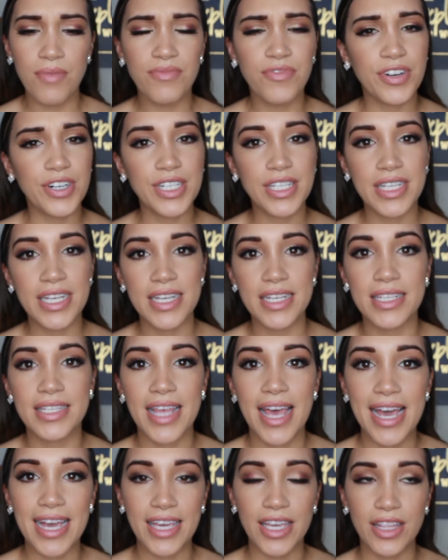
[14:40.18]
versus
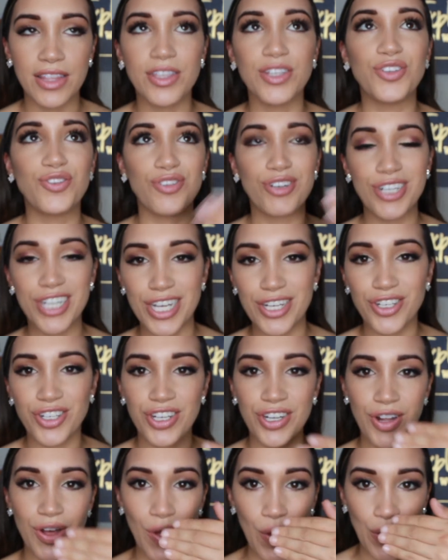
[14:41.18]
like the
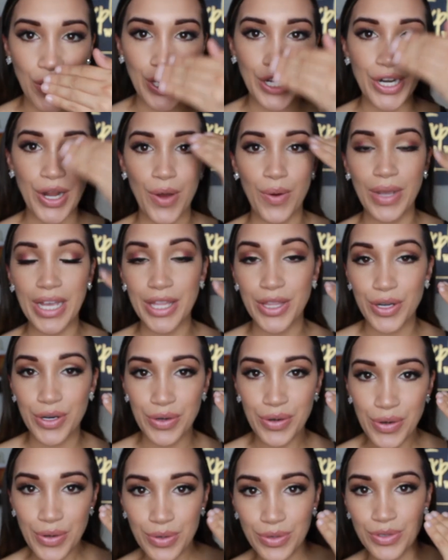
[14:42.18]
traditional, you know, either
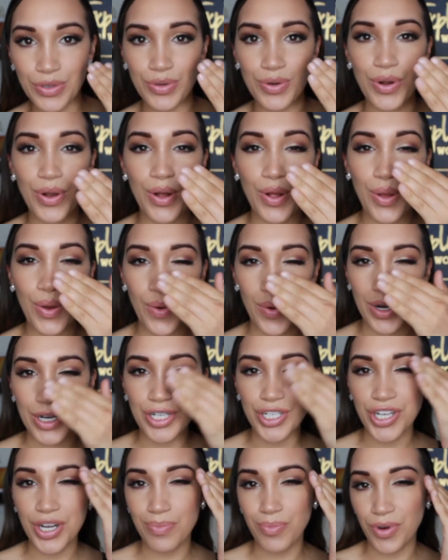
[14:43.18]
neutral or
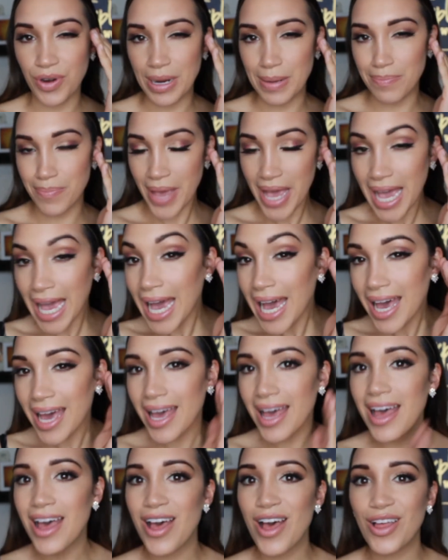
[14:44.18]
shimmery
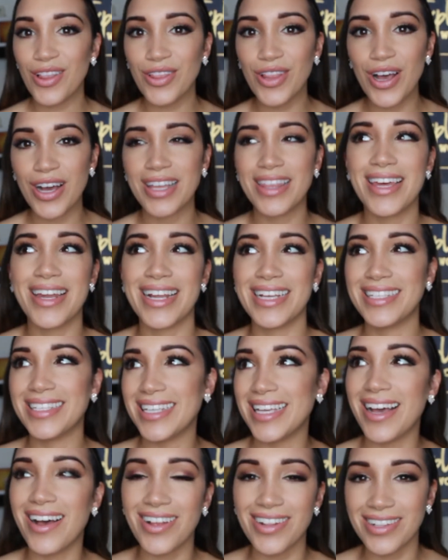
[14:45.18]
pink look that I
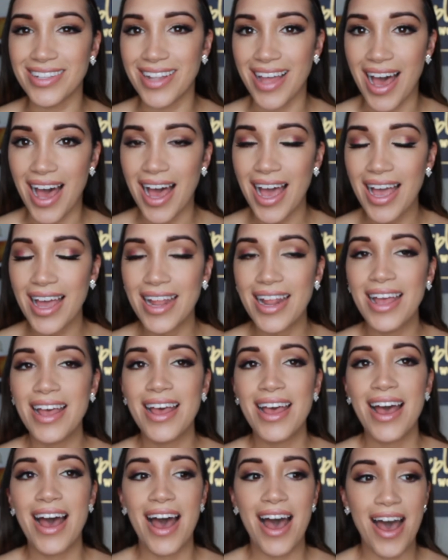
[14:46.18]
see a lot.
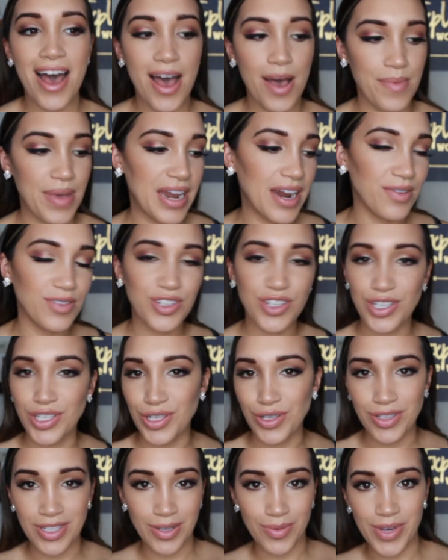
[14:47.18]
and I was
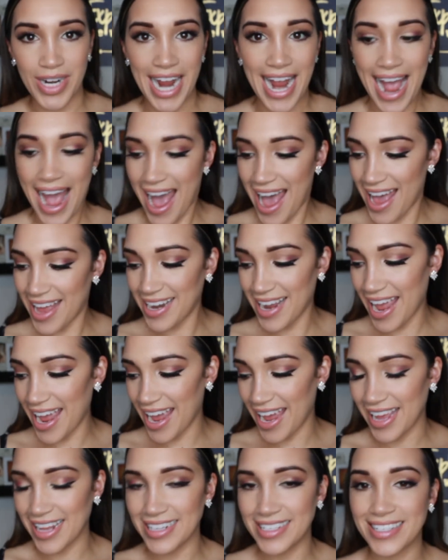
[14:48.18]
just using what I had,
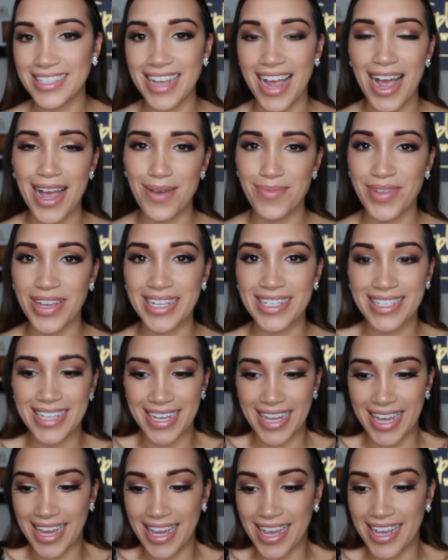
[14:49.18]
and I'm like
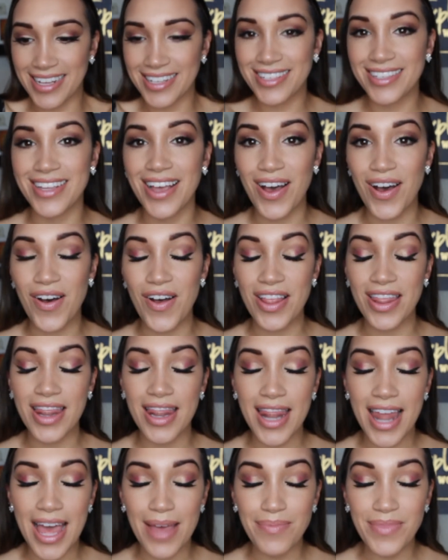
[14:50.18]
digging it. So
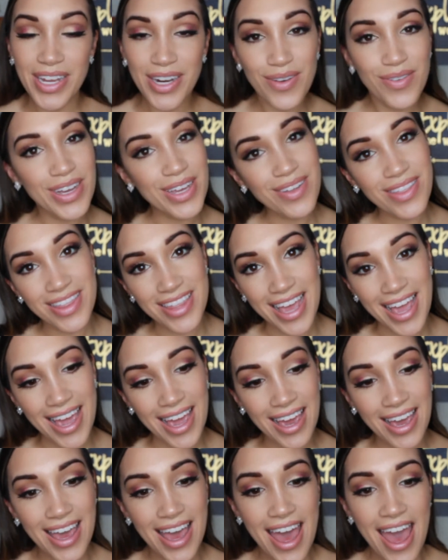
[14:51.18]
let me know what you
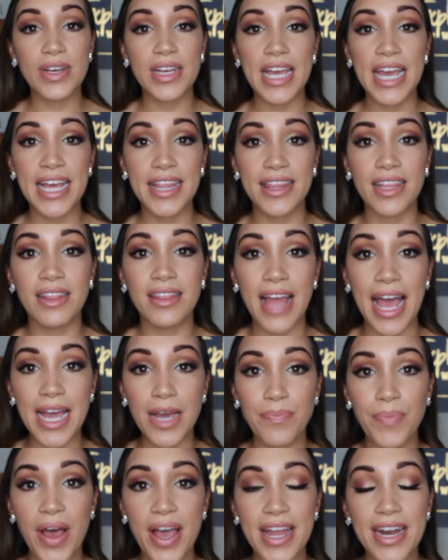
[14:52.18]
think. Hit the
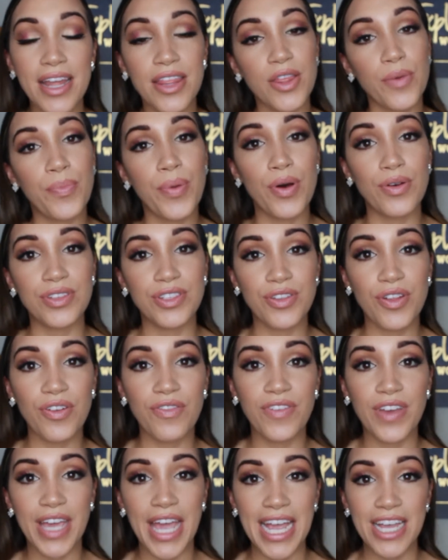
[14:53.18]
like button and the post
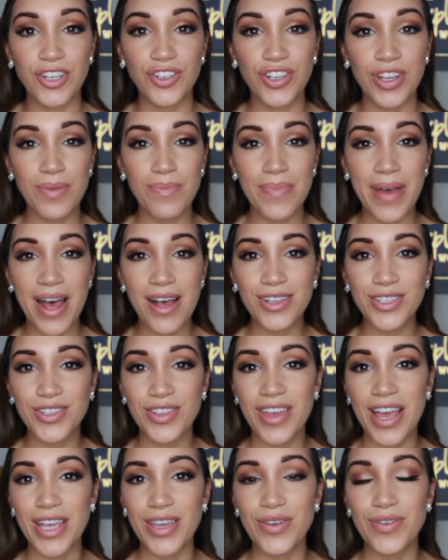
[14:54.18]
notification bell
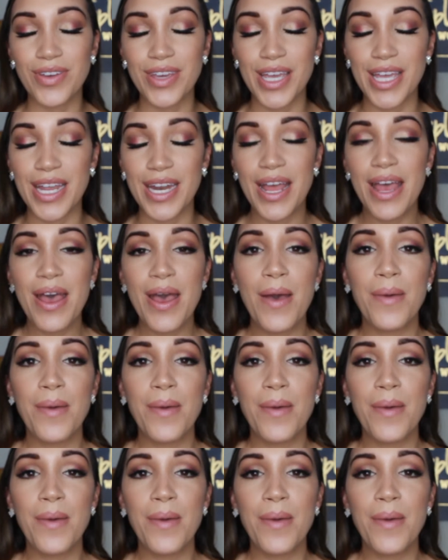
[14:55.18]
so that you can